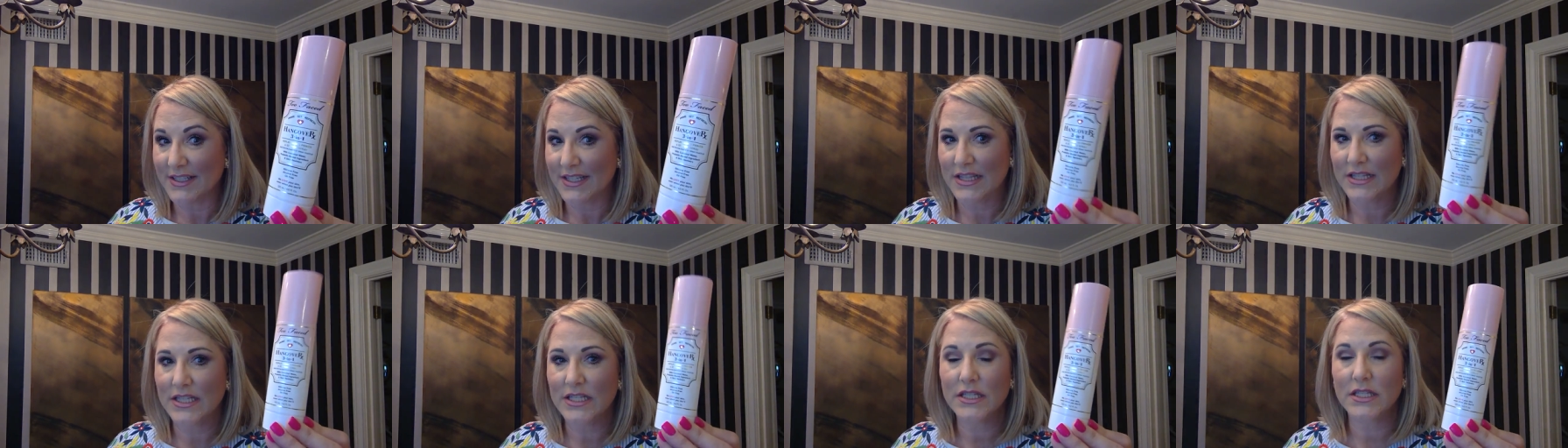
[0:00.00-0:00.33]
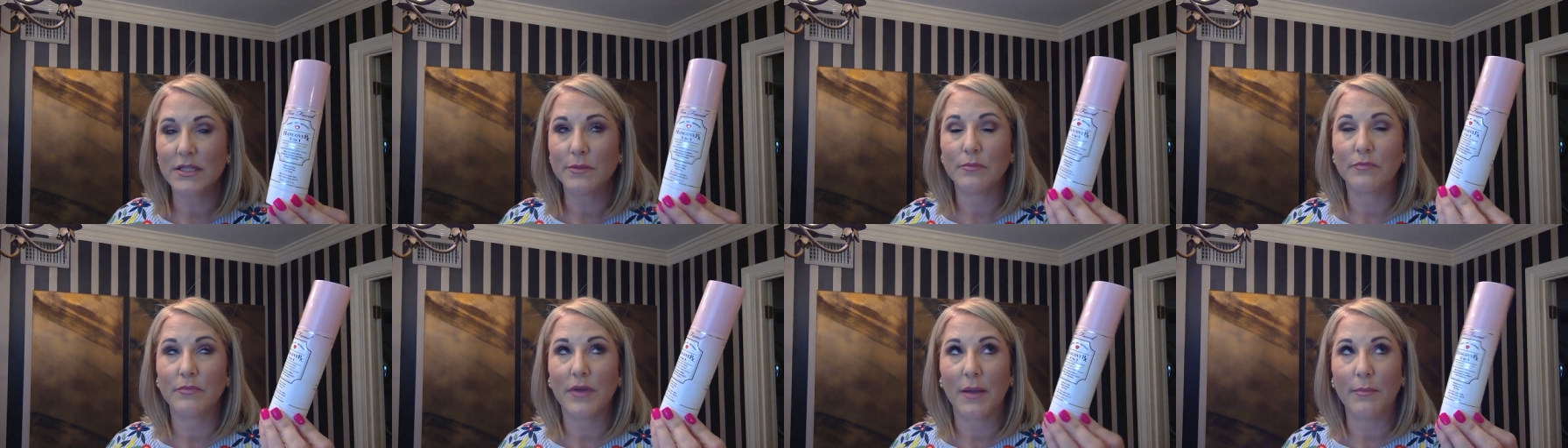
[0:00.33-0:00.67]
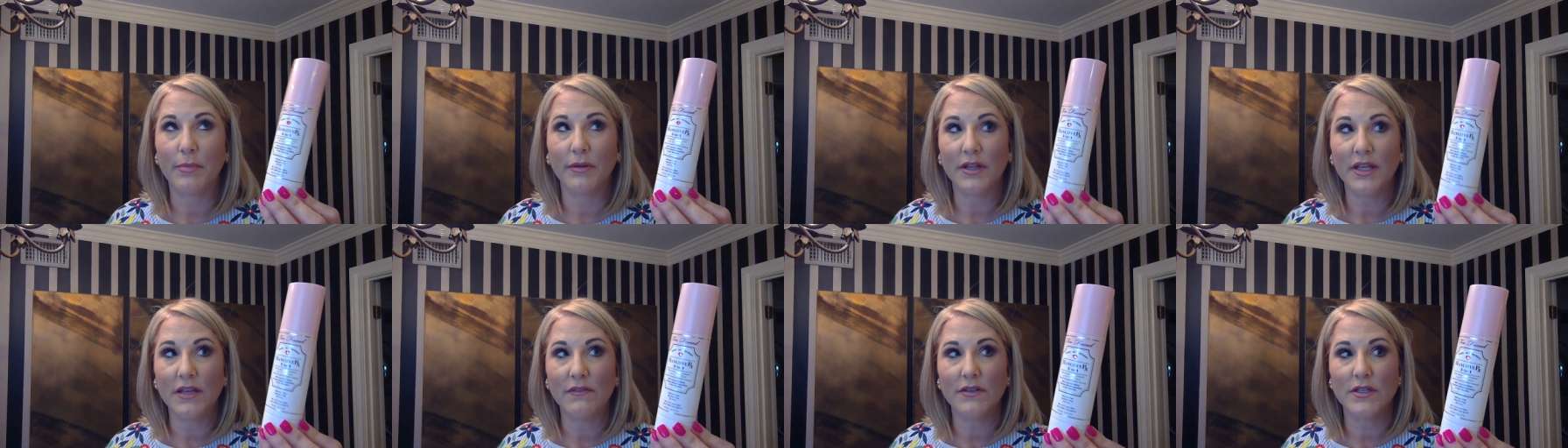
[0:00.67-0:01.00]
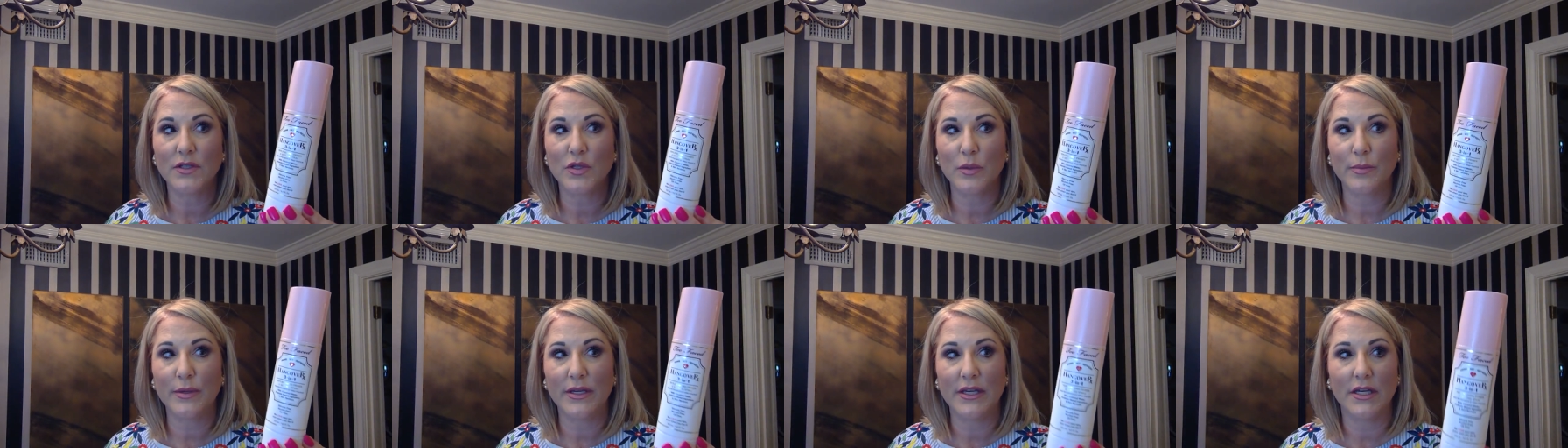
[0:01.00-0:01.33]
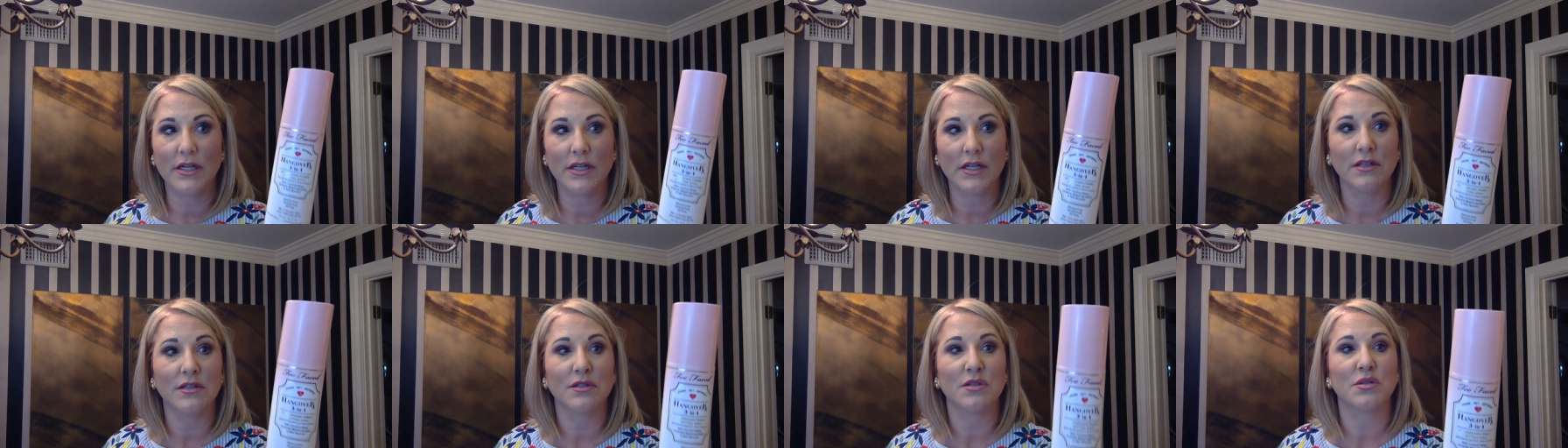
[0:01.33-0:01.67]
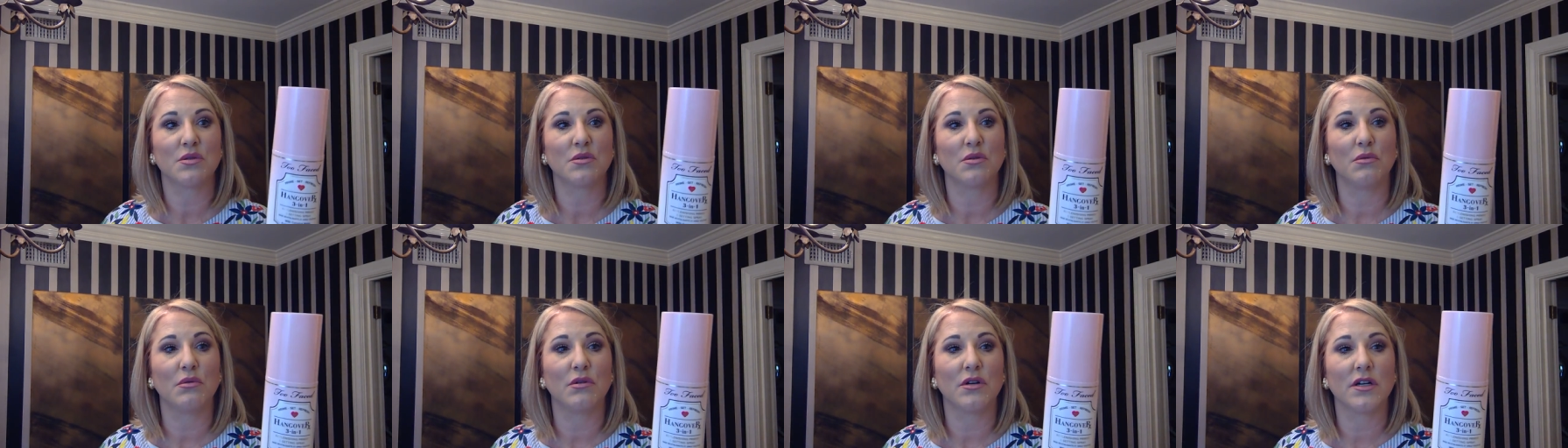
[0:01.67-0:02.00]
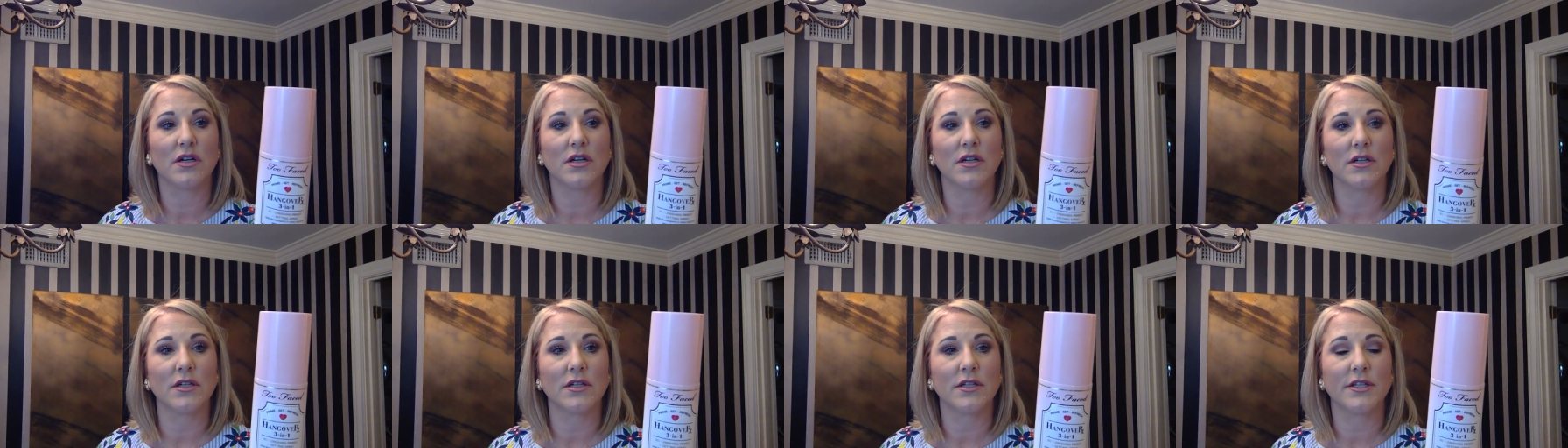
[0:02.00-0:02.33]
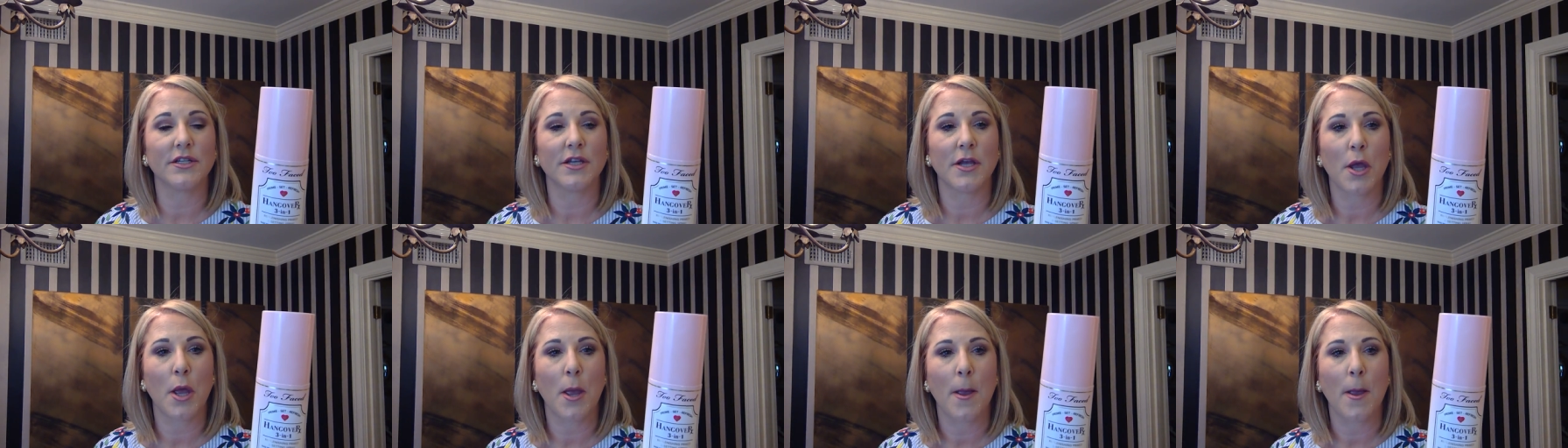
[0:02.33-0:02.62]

And this, I believe this will be hitting the stores